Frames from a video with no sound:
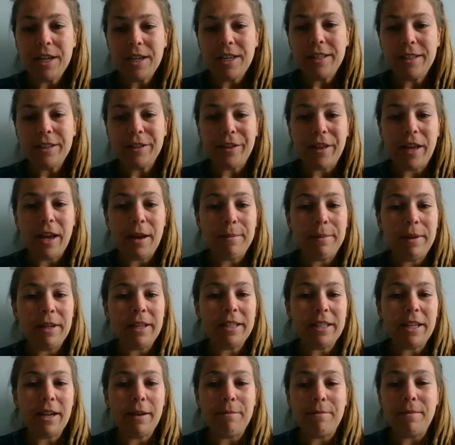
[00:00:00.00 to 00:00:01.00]
So that
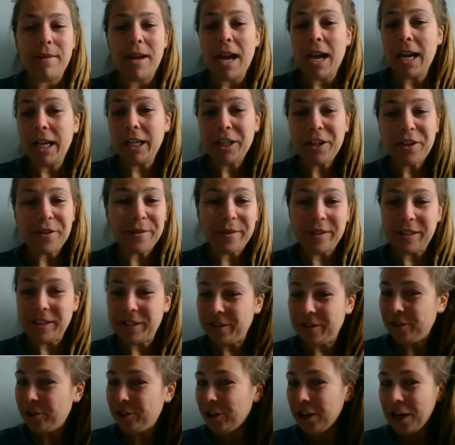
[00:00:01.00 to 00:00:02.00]
means I'm not going
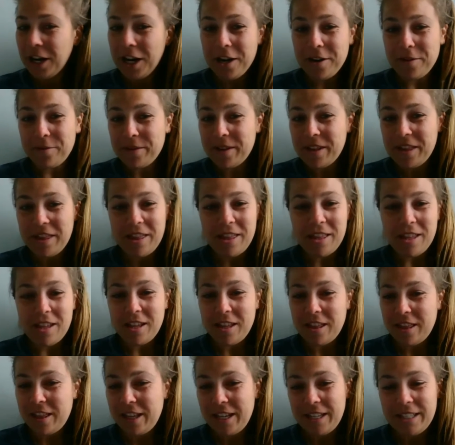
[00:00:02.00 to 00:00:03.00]
to share with
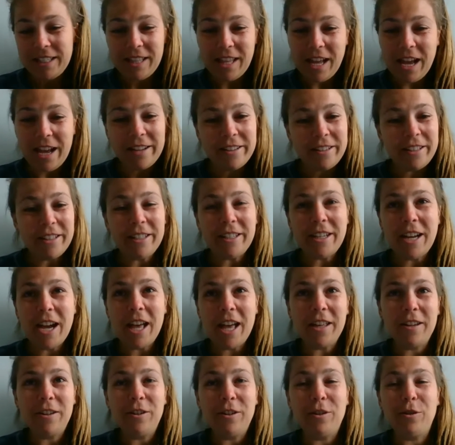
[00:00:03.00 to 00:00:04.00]
this
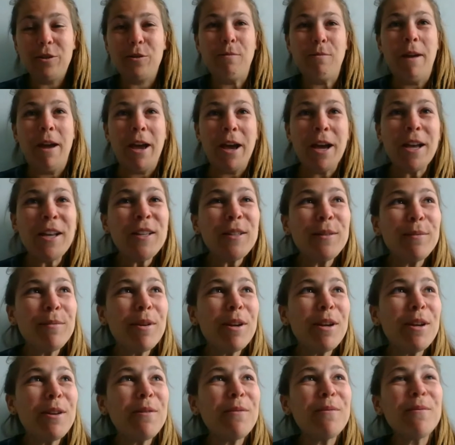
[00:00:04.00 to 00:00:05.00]
$1,000 with my
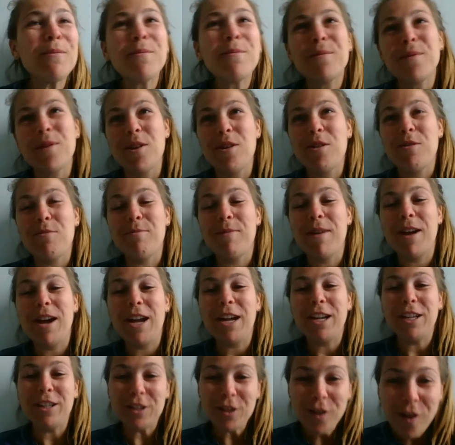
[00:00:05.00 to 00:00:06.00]
husband, with
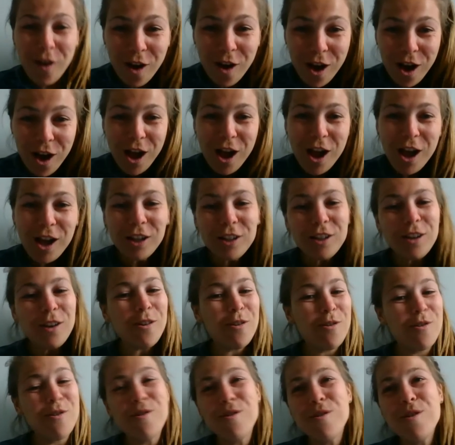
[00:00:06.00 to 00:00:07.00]
my dog,
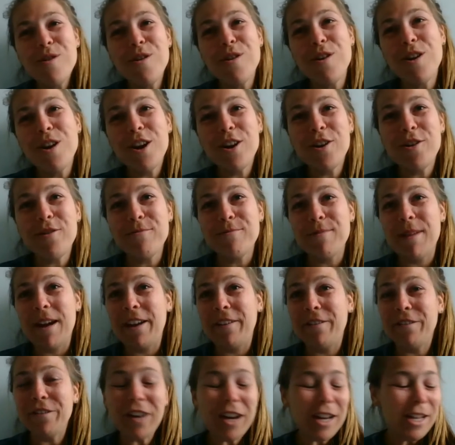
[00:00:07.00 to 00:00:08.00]
or
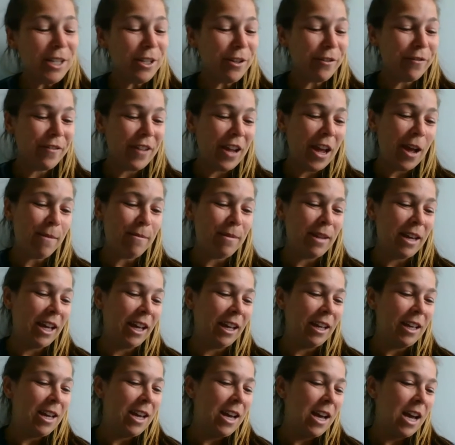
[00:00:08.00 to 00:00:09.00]
my friends or
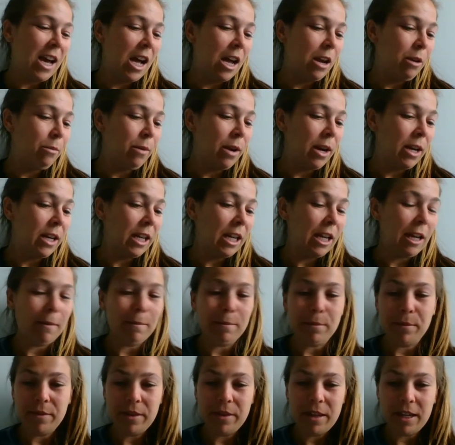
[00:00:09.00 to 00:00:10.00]
family. I'd want to
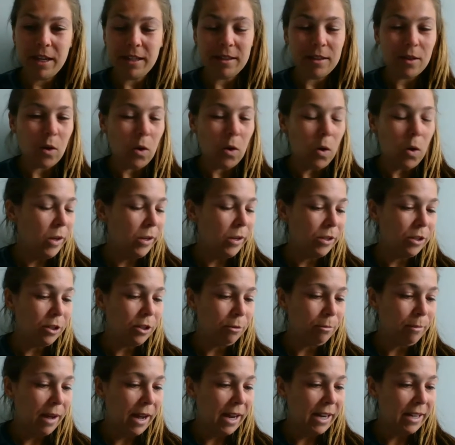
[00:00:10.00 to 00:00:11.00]
keep this all to
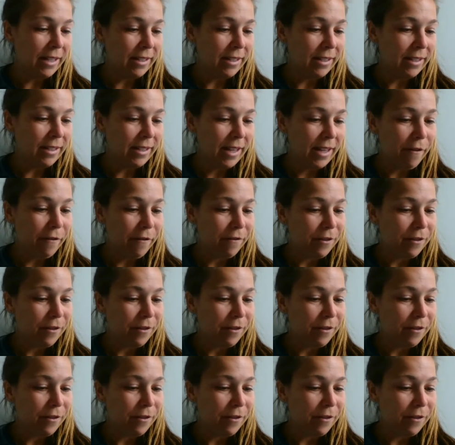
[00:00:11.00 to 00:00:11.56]
myself.